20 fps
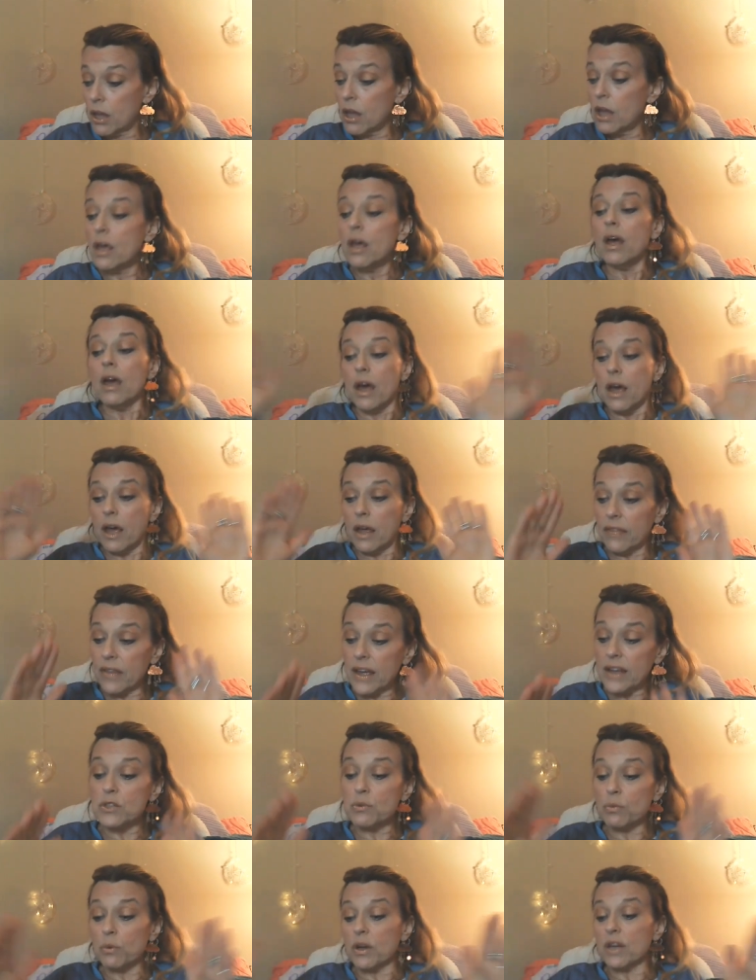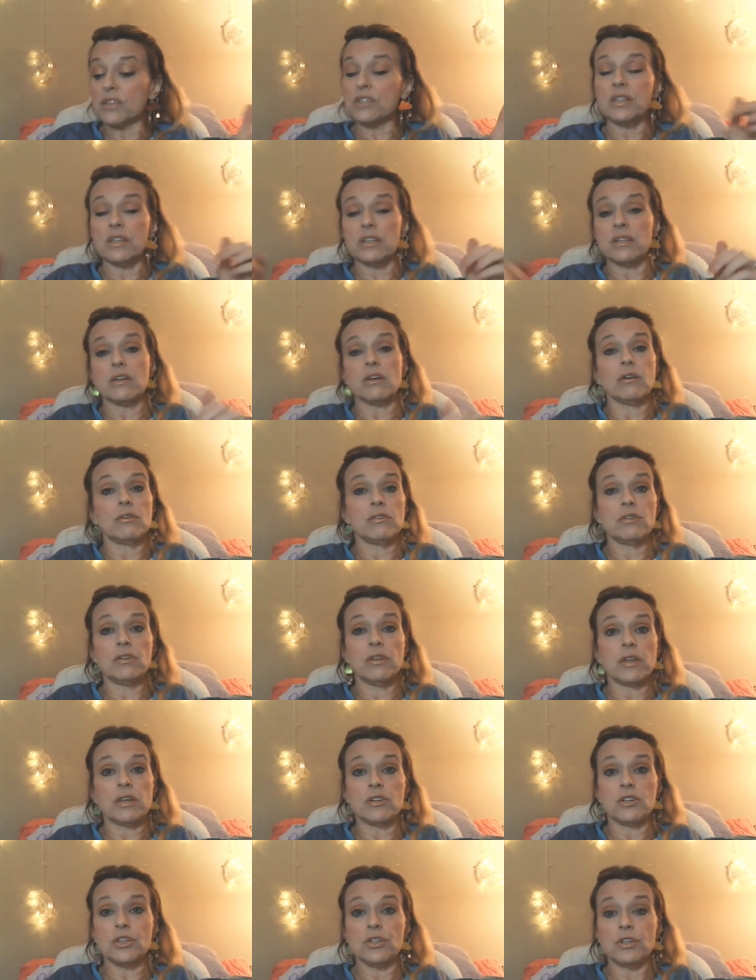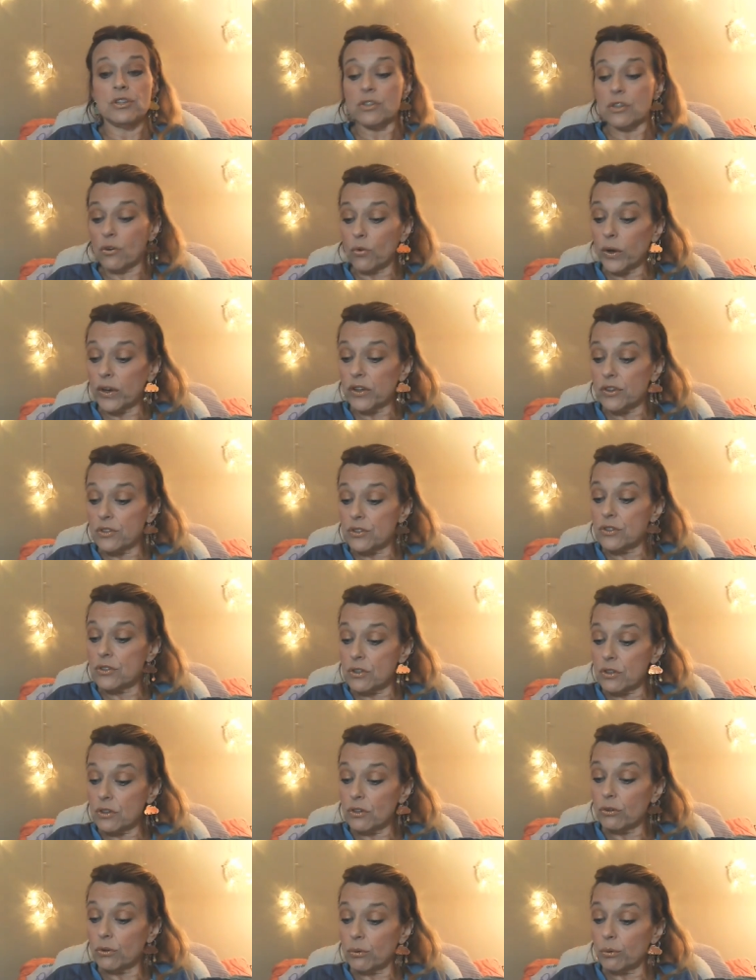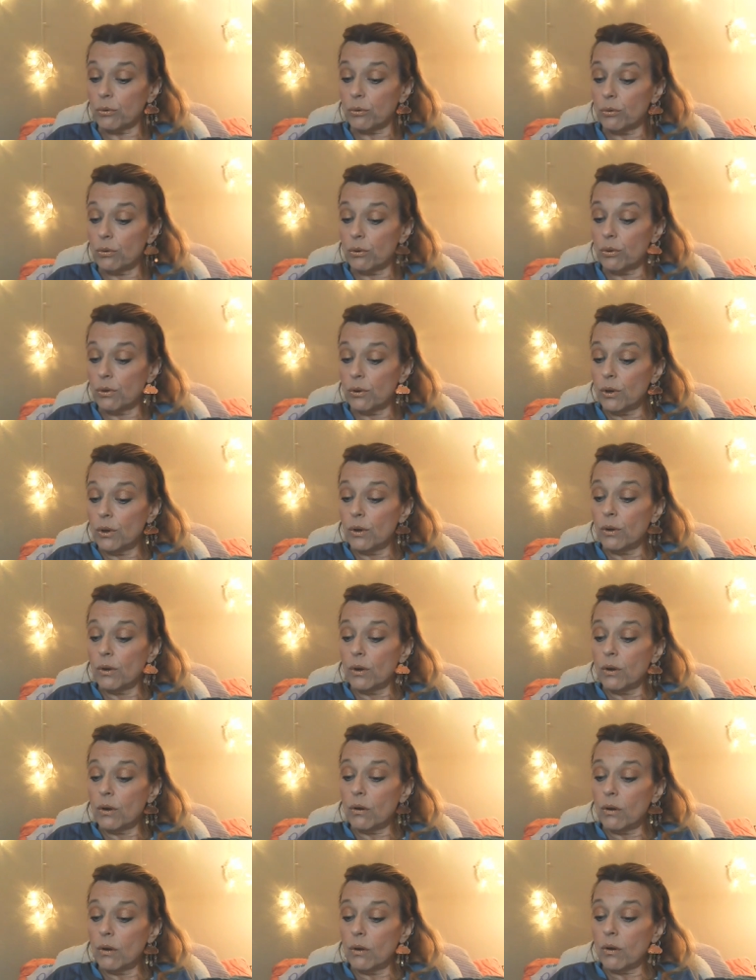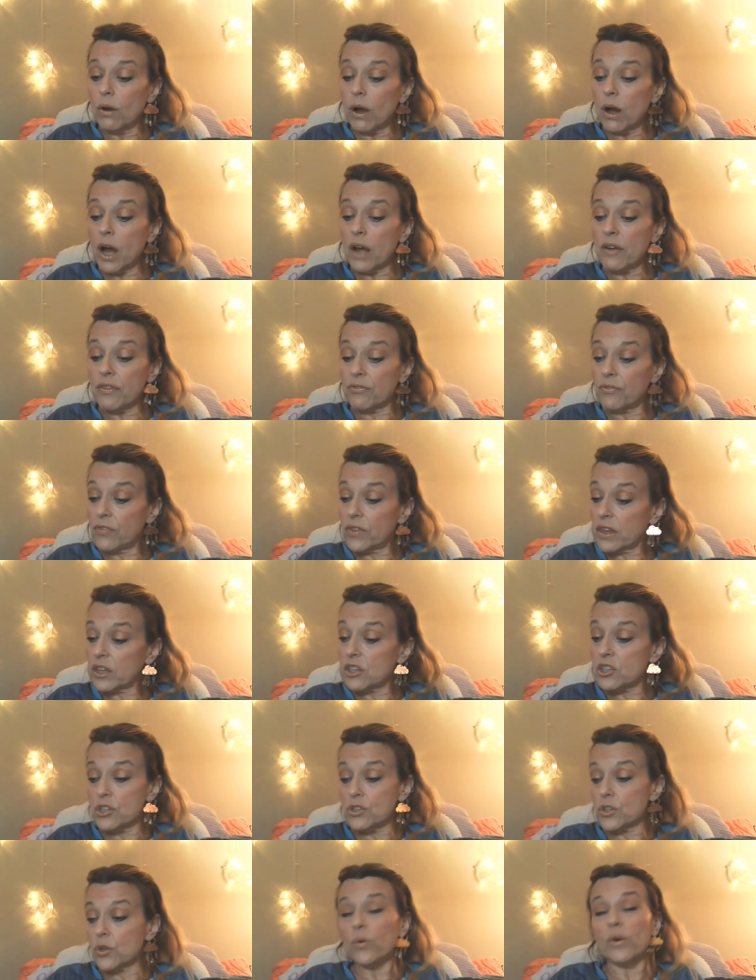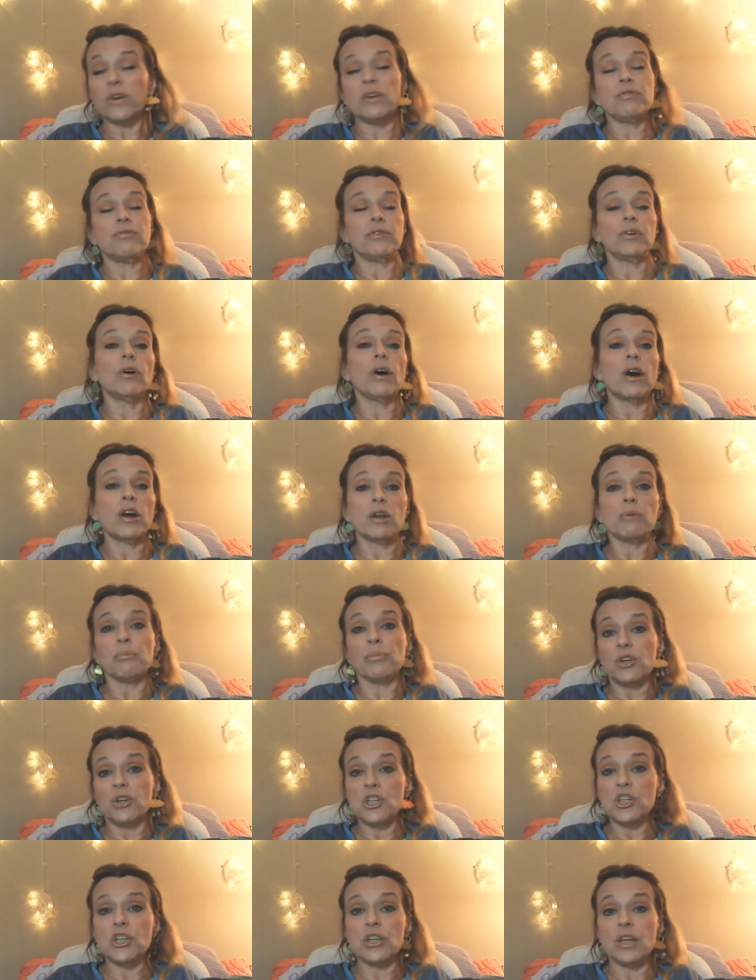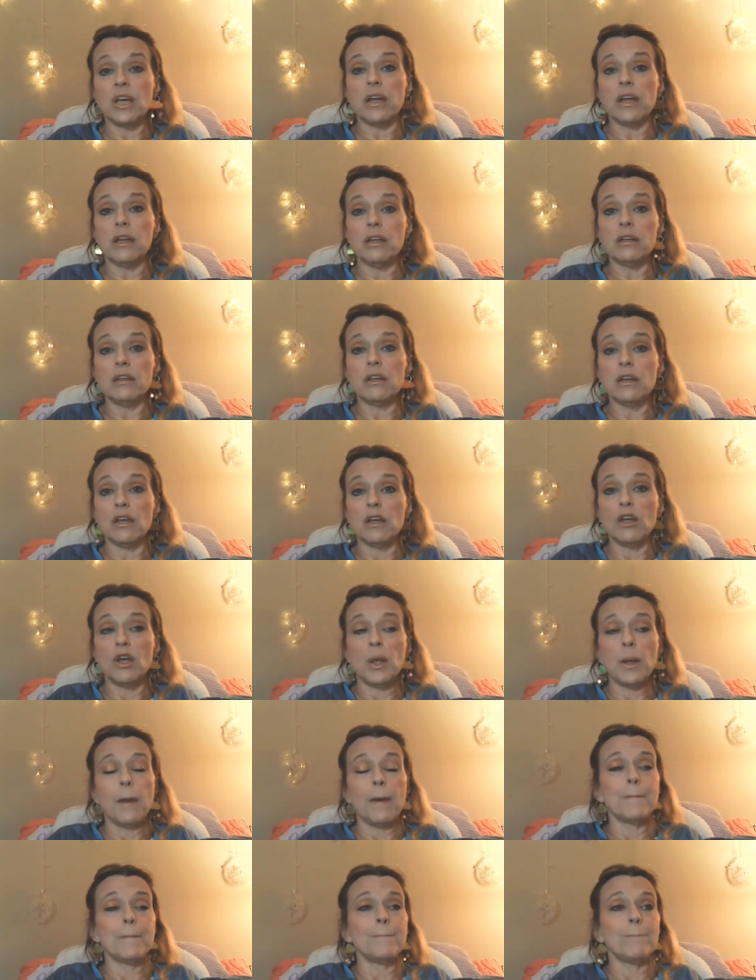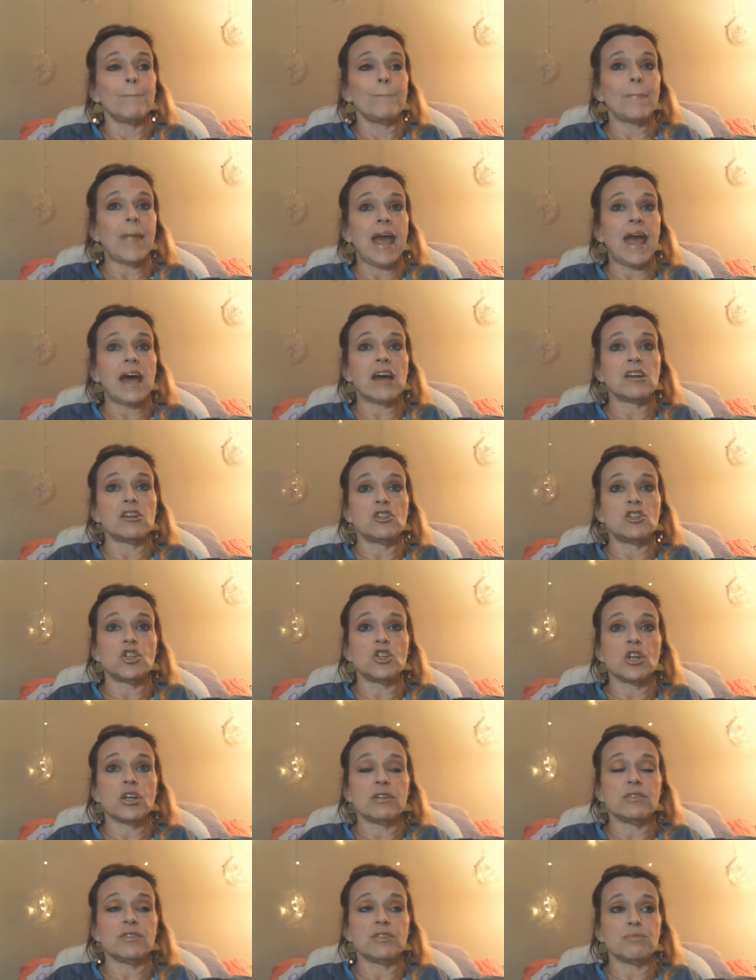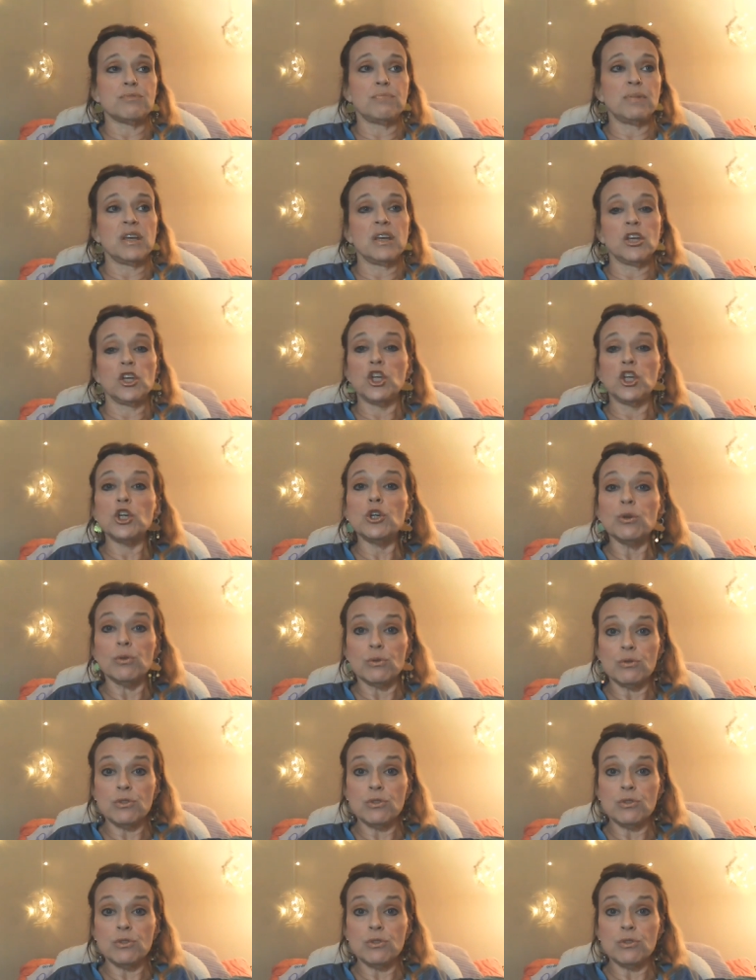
And that's what I see that, that she's going to do. I think she's going to feel unappreciated and just being used.